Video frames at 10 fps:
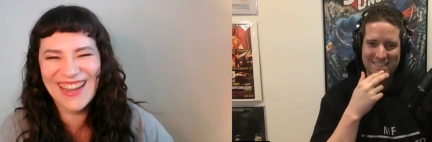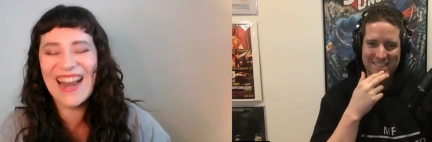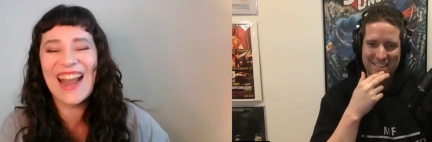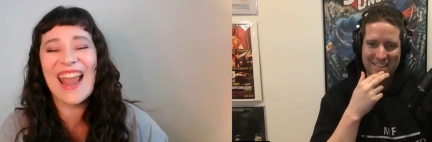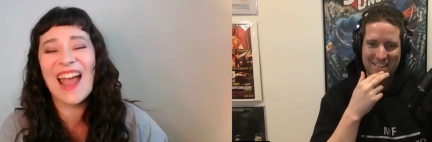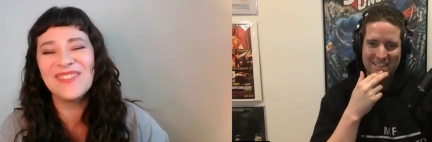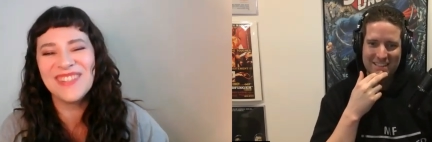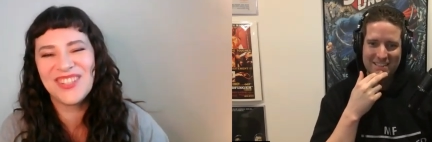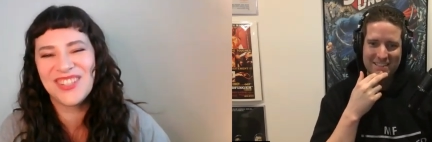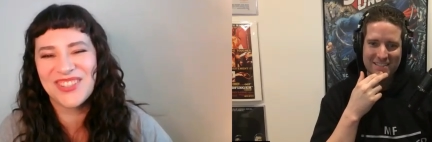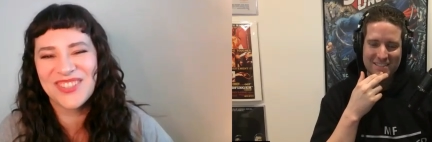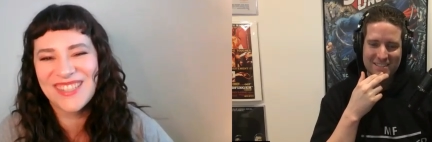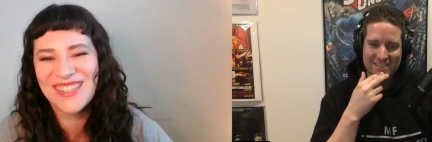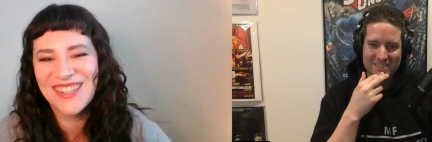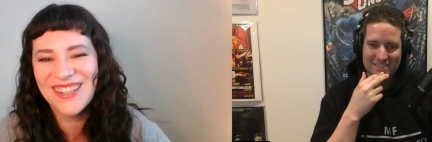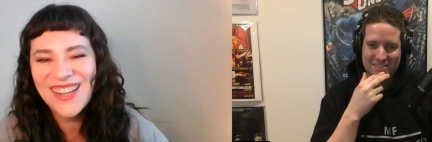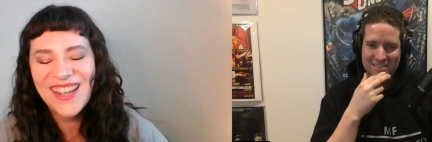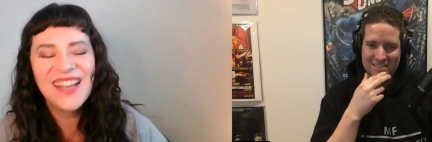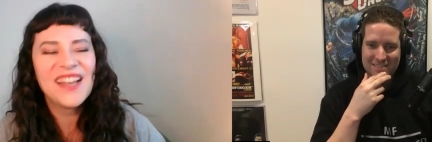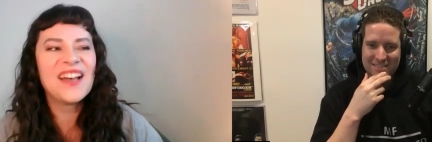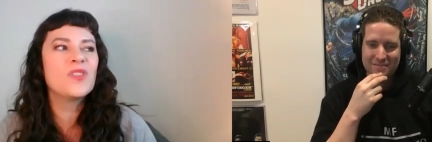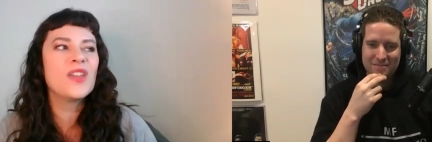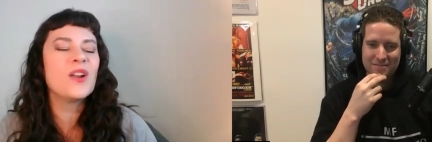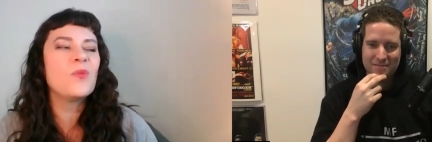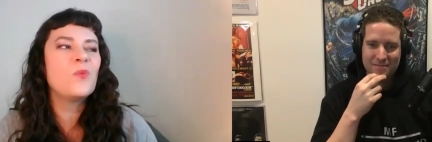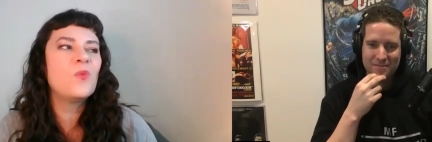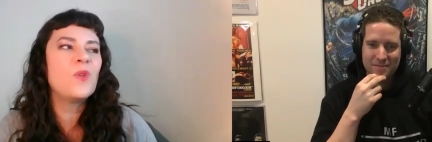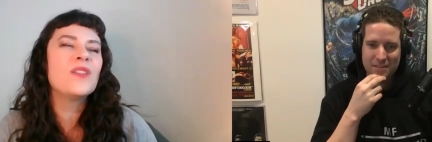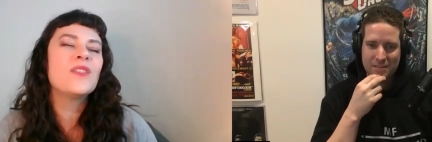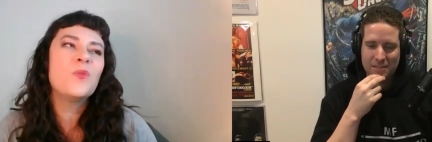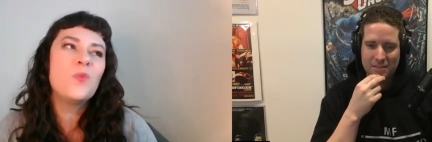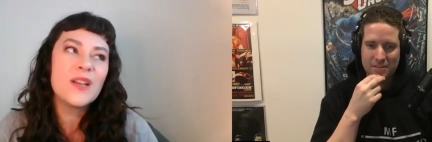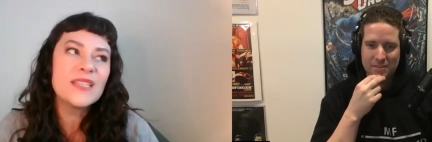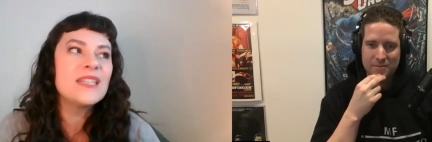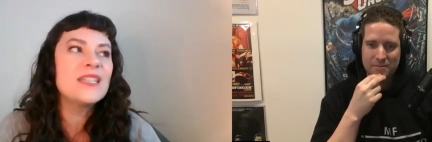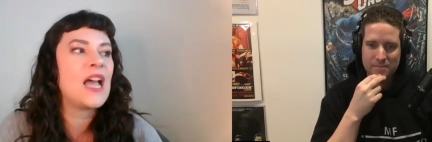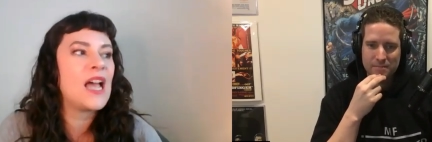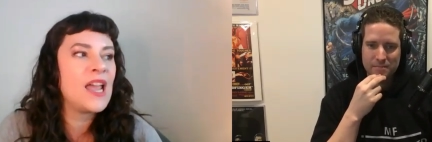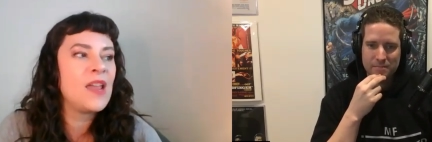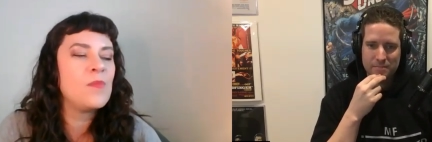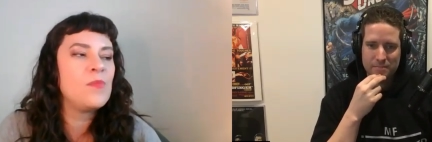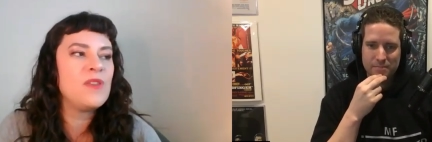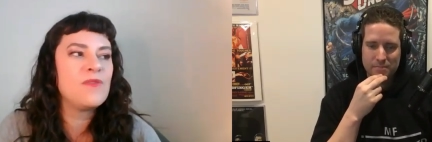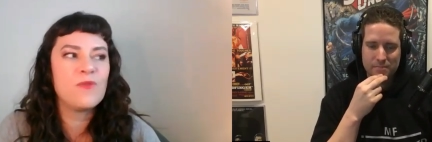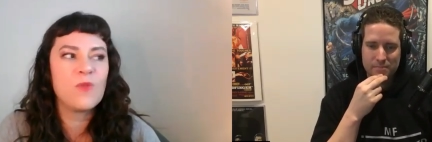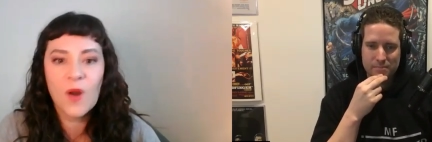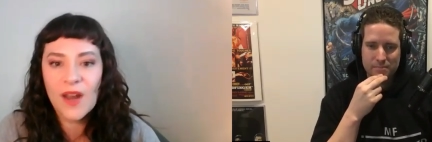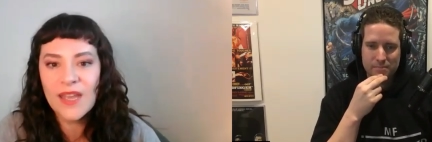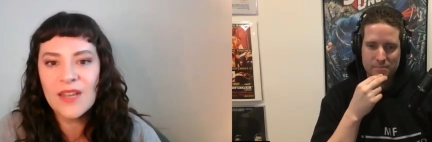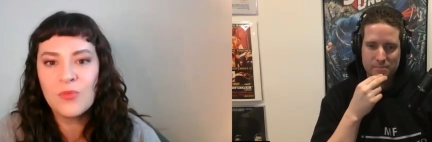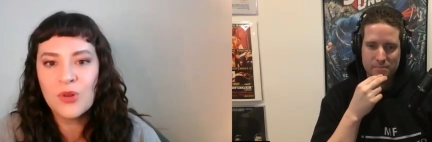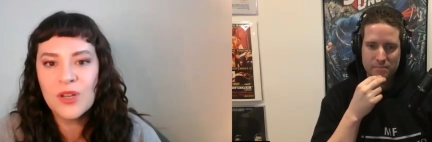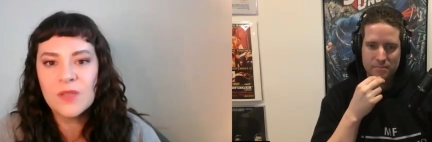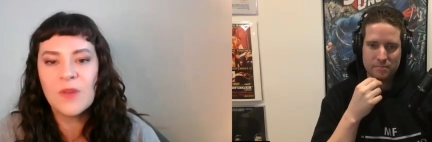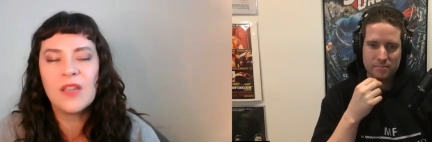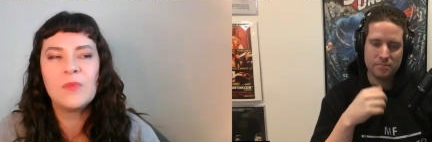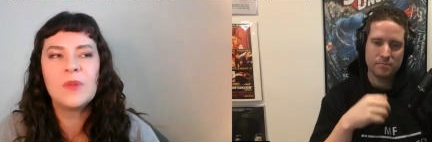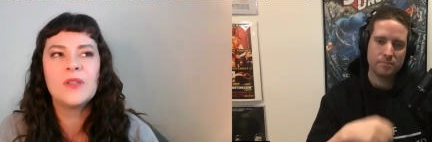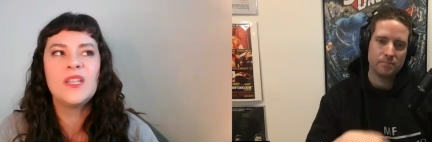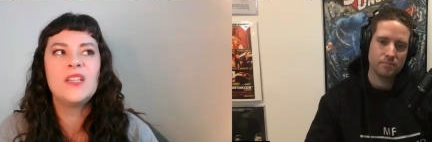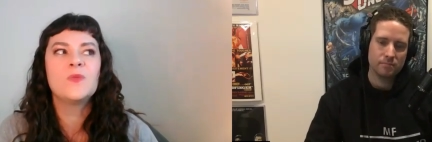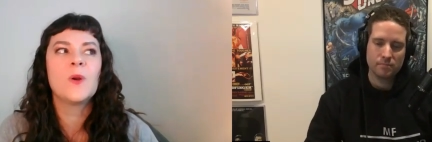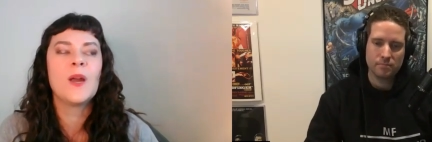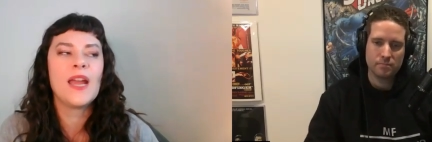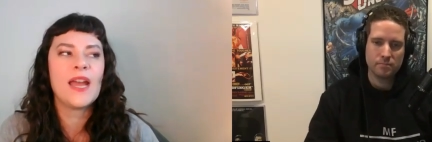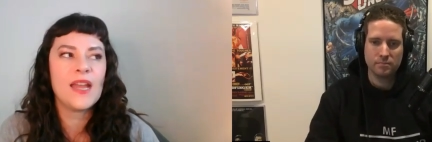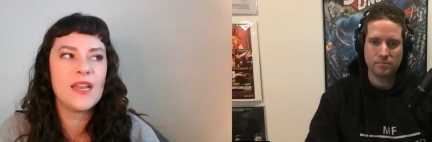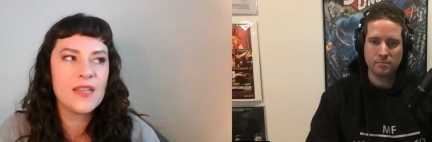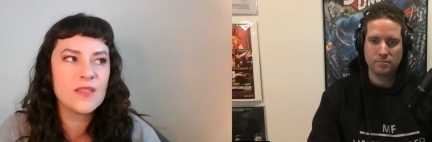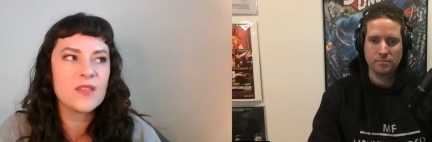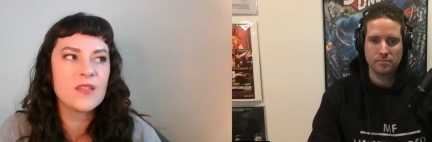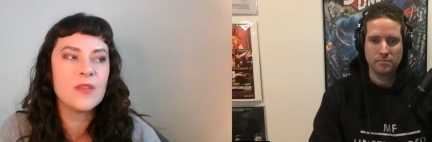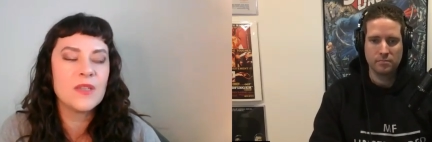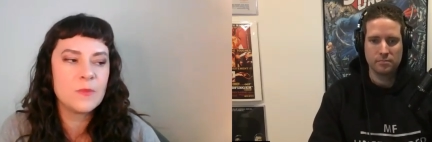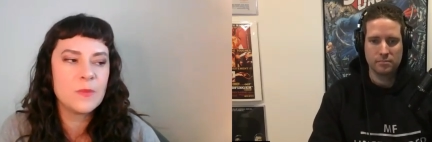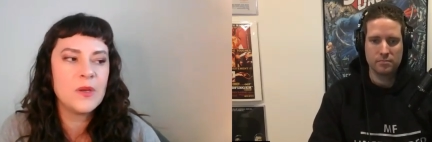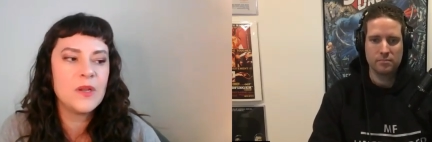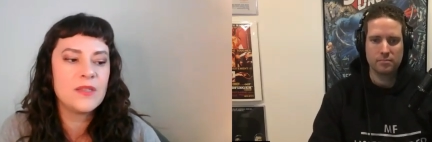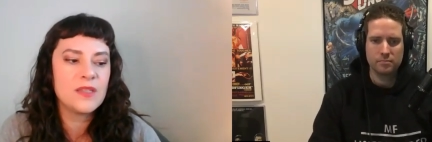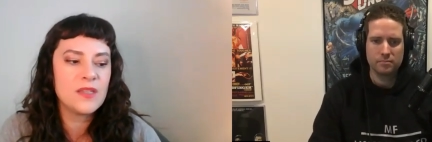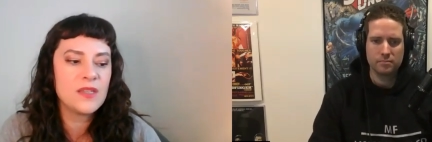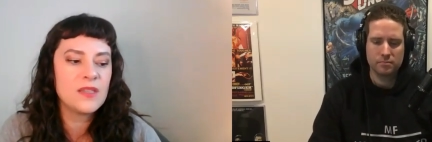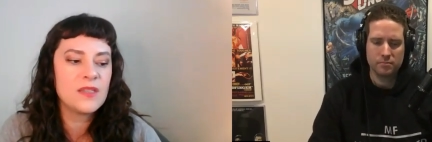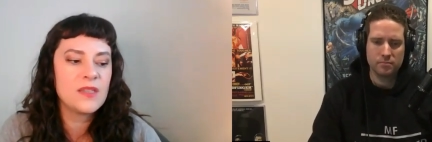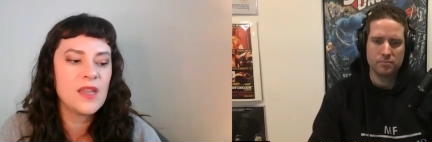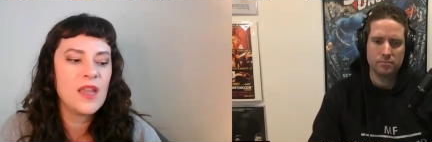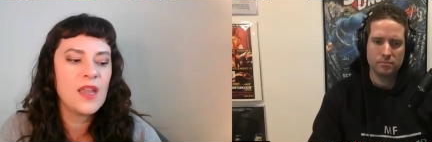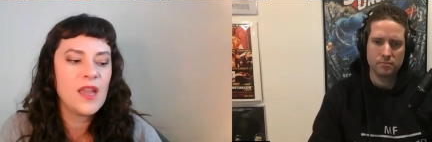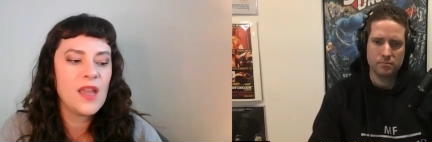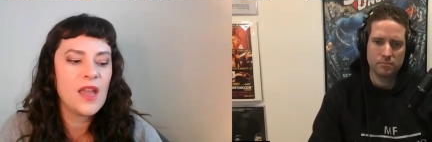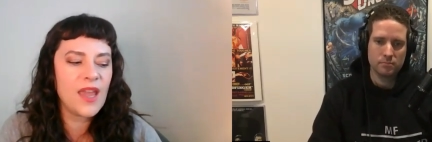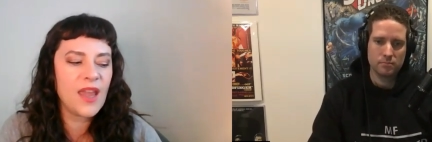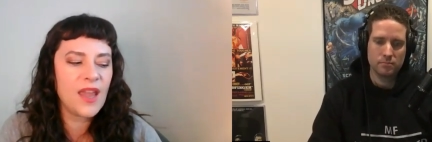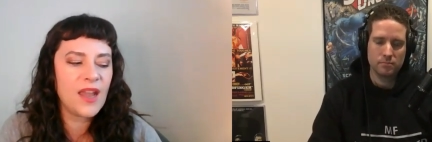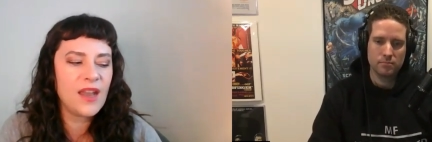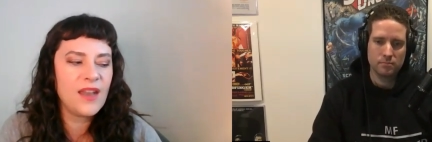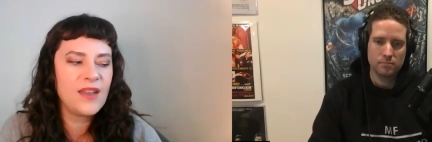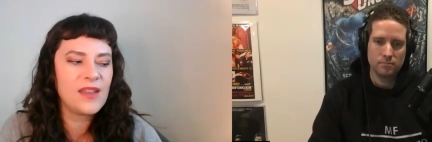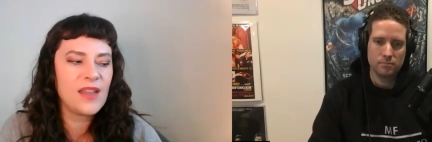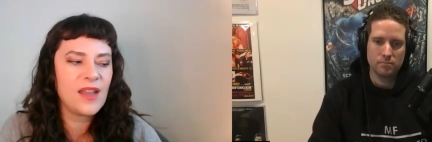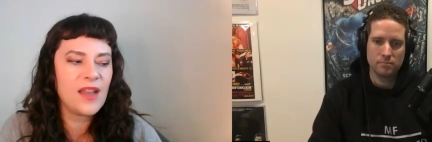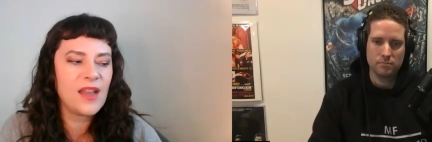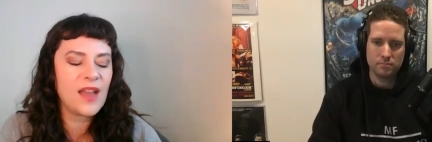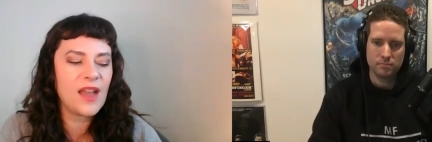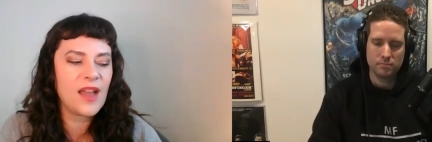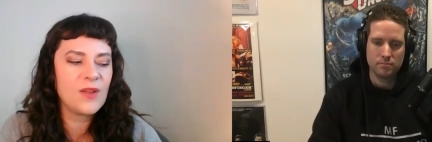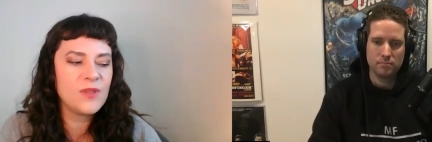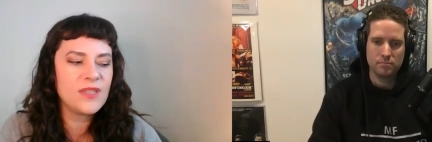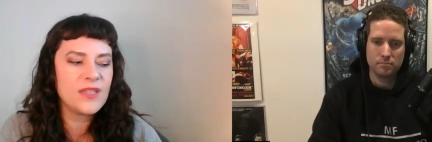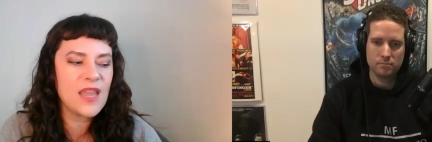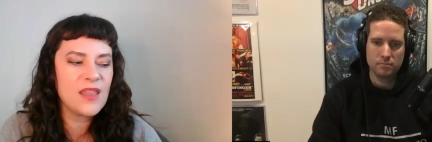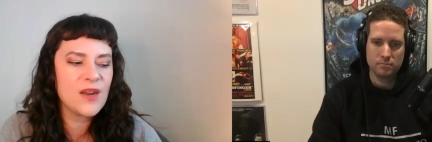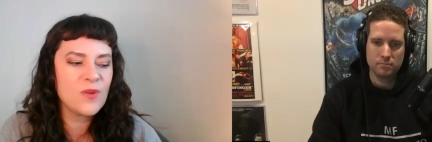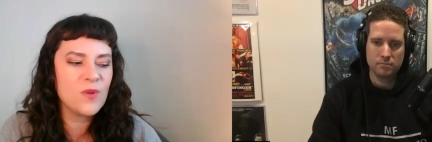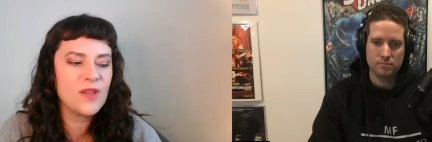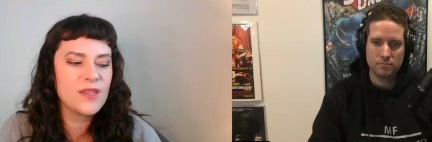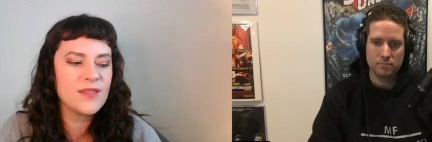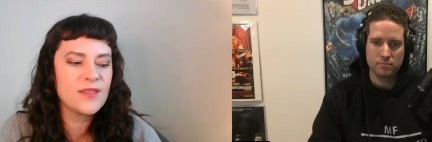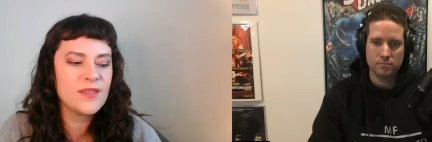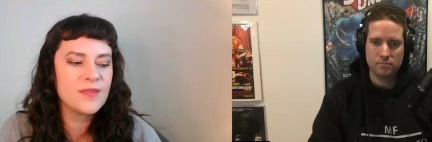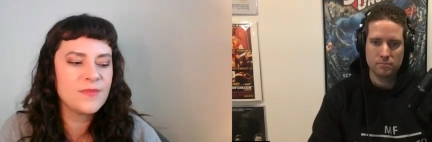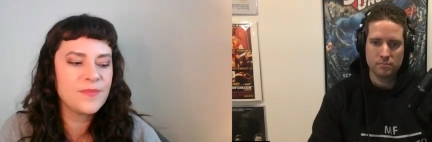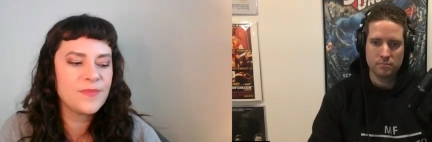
Speaker 1: and I haven't chosen it. There, there was a time before I had embraced my abilities where I had some experiences, and I would say there was